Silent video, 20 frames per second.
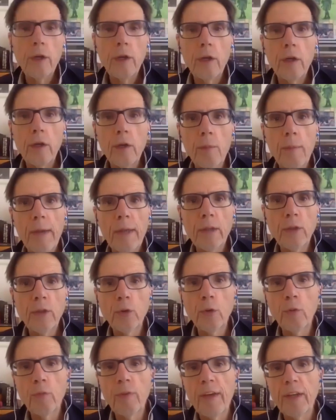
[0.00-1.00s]
you made
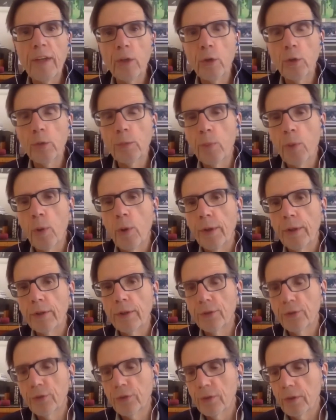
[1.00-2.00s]
two very good
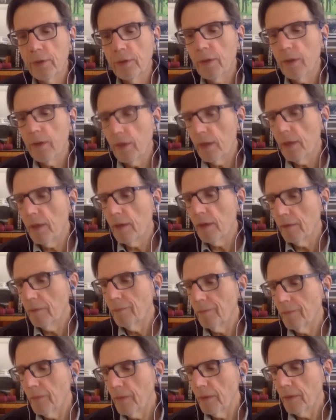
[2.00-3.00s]
points.
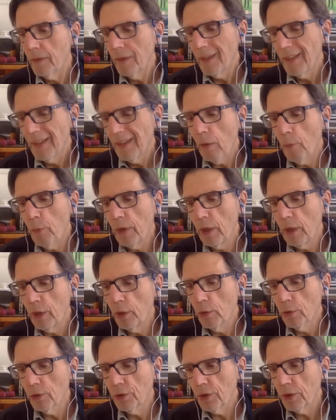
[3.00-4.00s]
I will
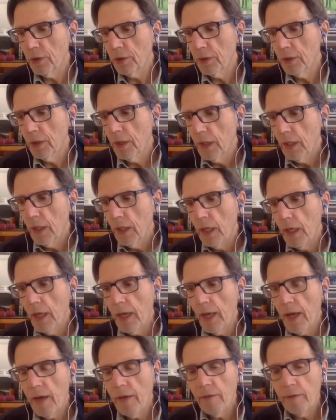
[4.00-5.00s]
use it.
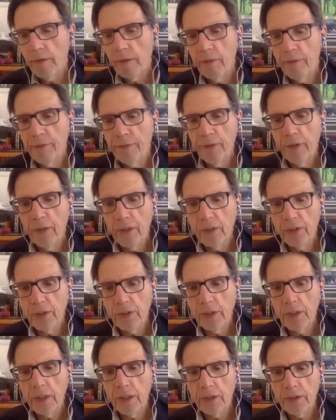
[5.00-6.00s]
The
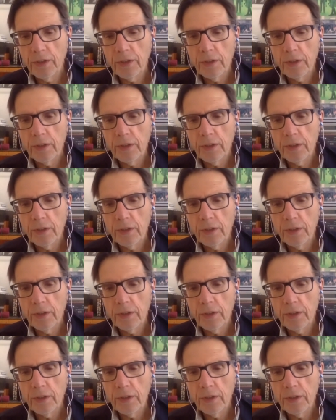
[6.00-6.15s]
first is